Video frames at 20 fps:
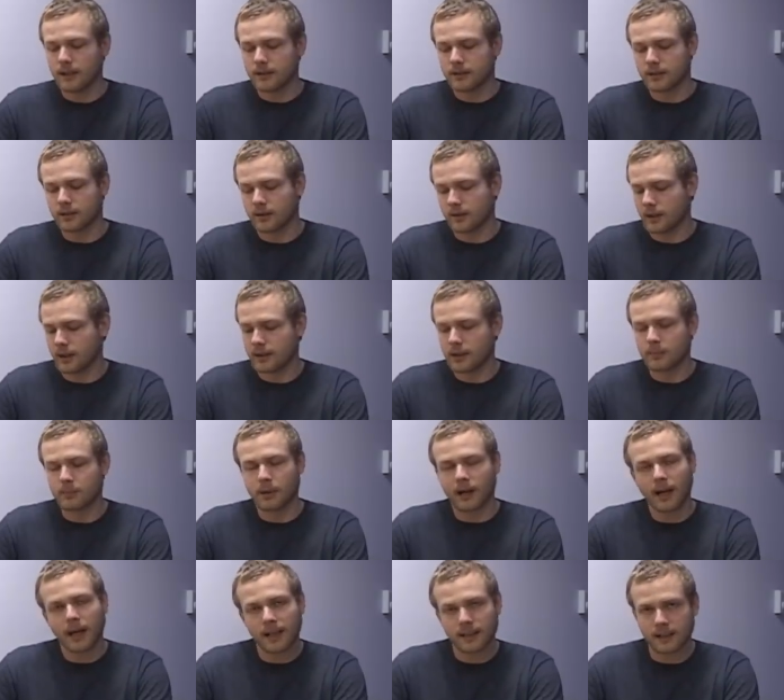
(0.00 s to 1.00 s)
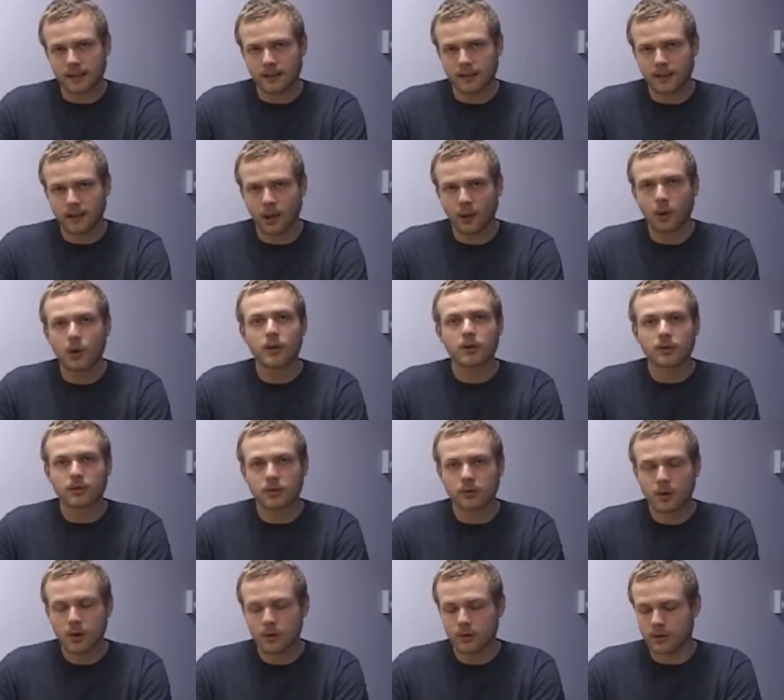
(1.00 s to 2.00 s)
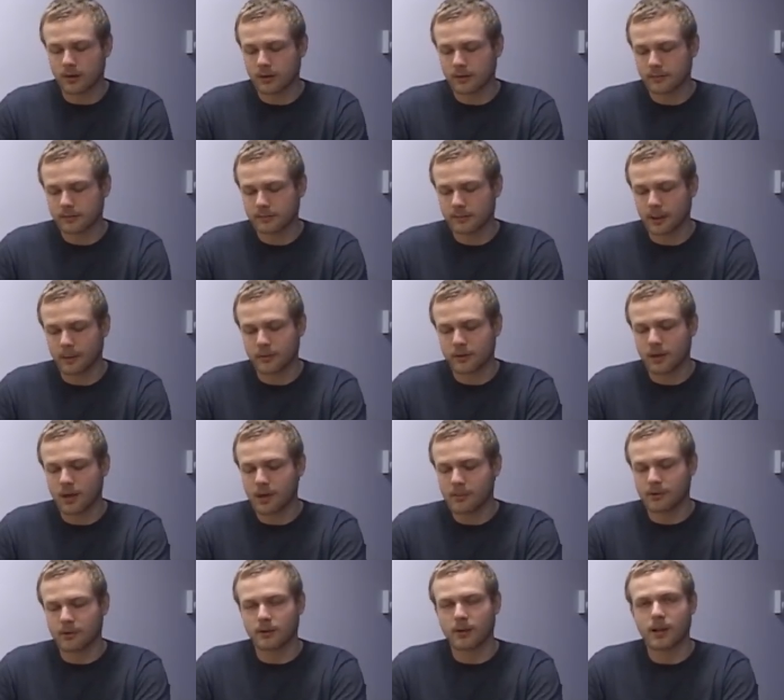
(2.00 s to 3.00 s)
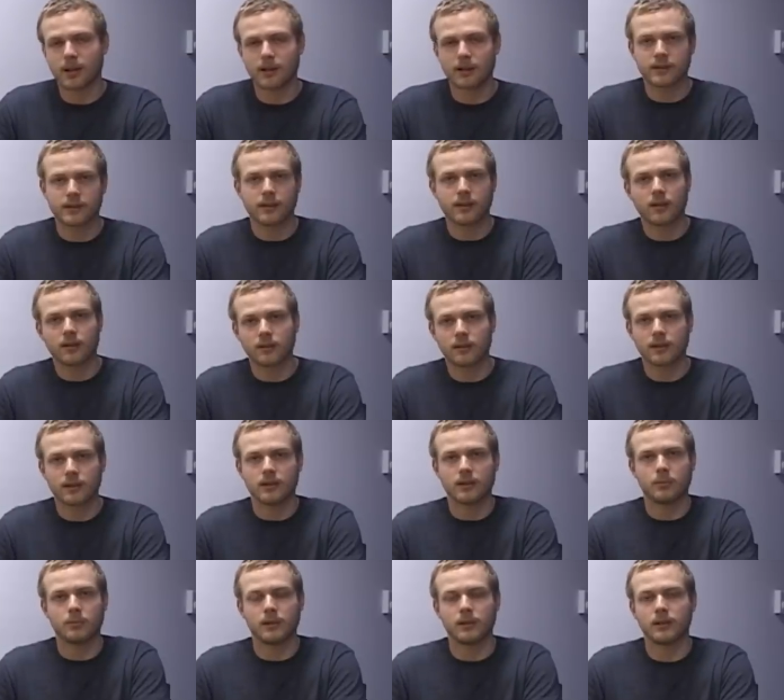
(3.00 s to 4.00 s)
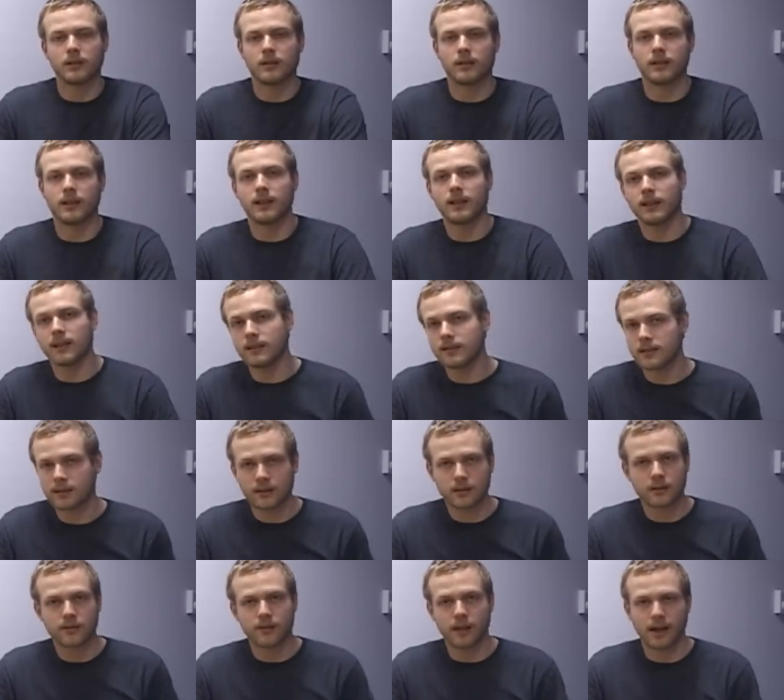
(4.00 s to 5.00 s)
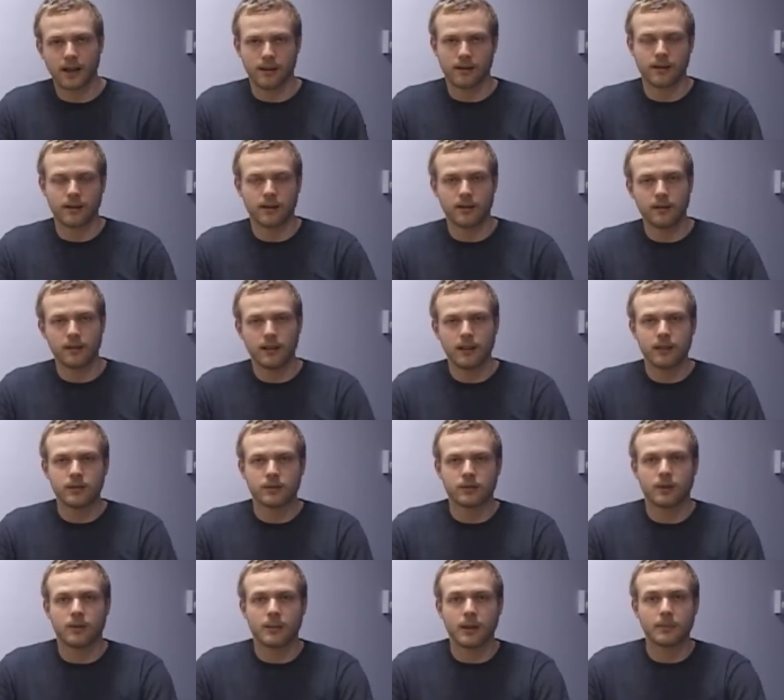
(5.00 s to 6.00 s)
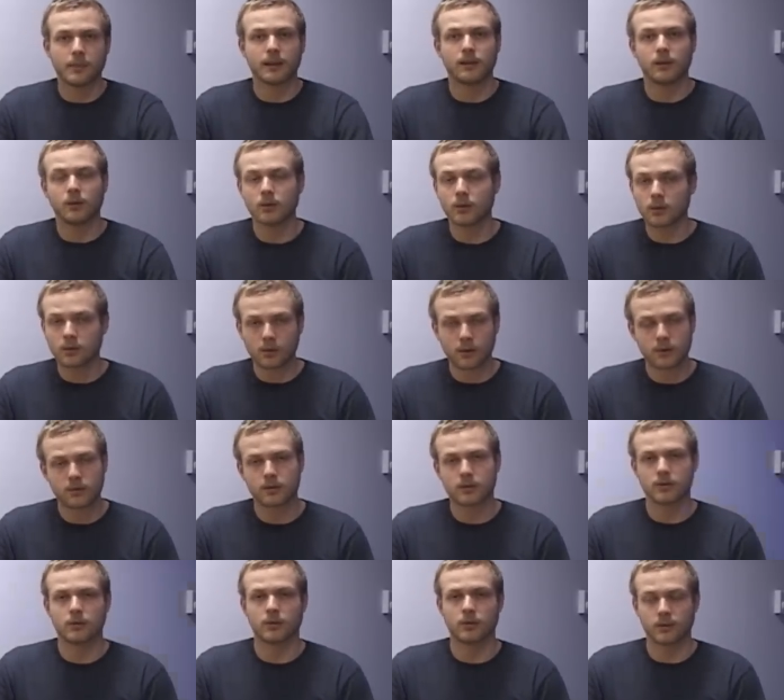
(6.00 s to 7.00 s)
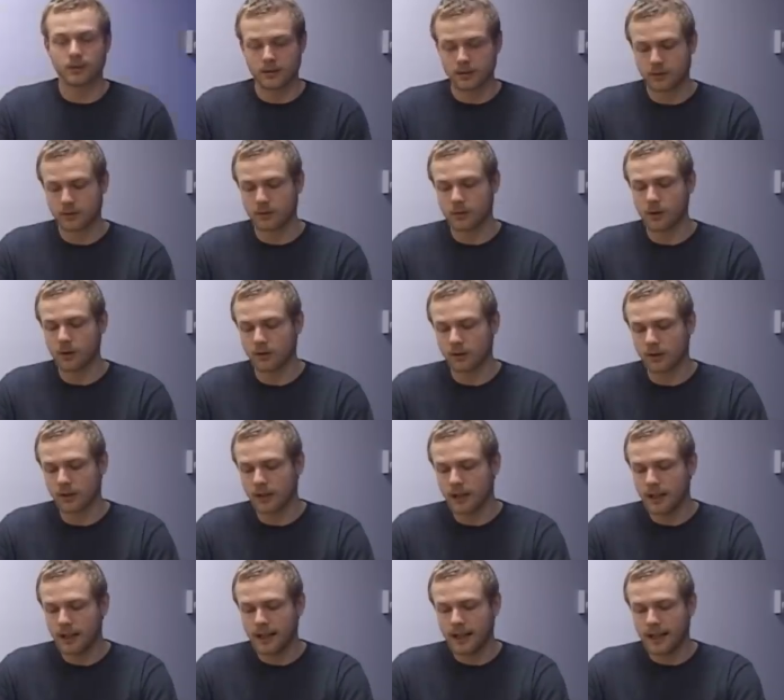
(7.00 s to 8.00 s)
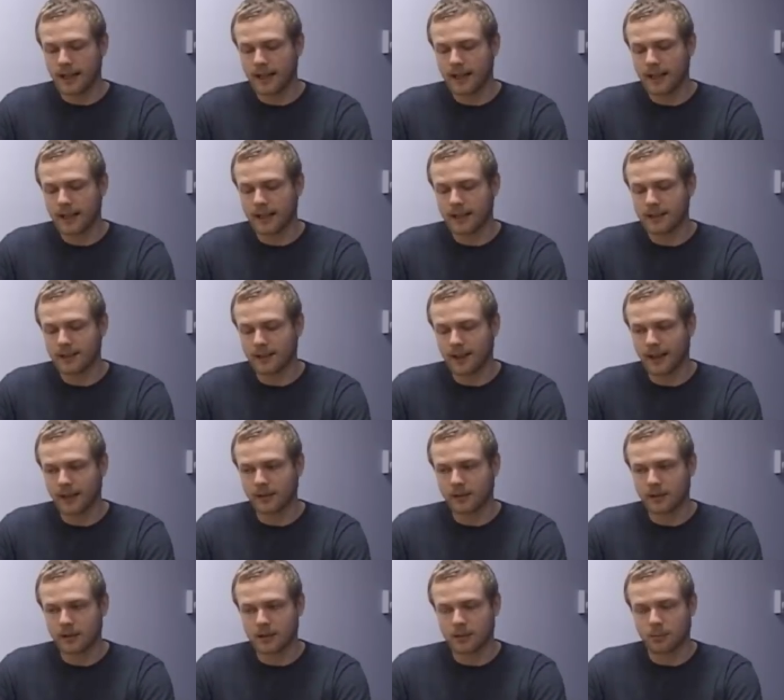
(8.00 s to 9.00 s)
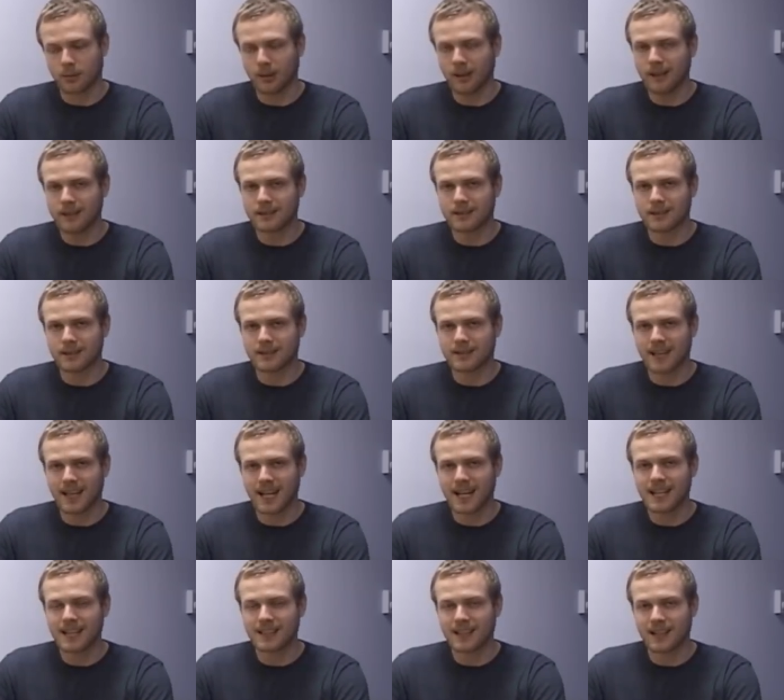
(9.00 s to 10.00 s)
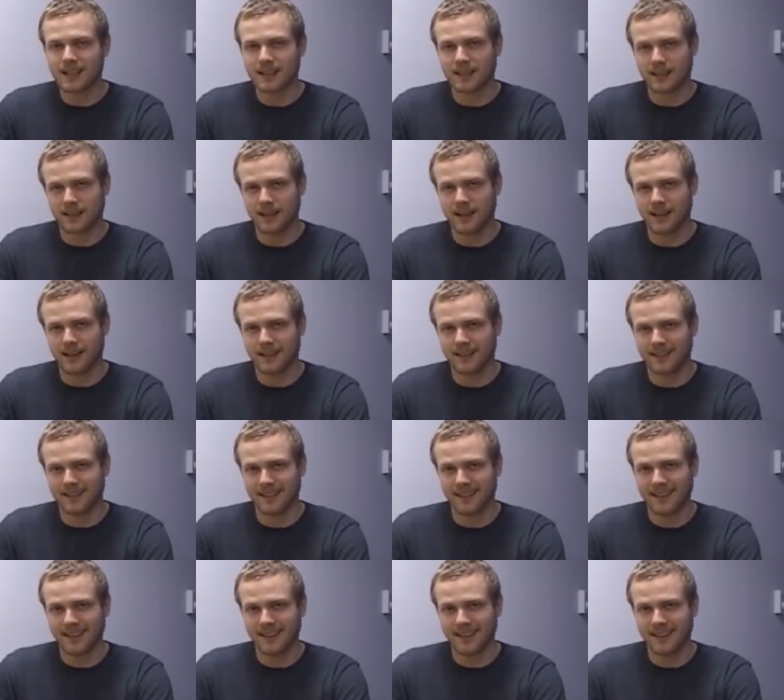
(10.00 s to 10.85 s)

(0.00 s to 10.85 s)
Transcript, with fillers: So I didn't buy any. I go to Kroger. I'm shopping around. I said, I'll look at the beer. And they get Sierra Nevada there. So I'm at my local grocery store, which is Kroger, and I look at the price and it's eight ninety nine.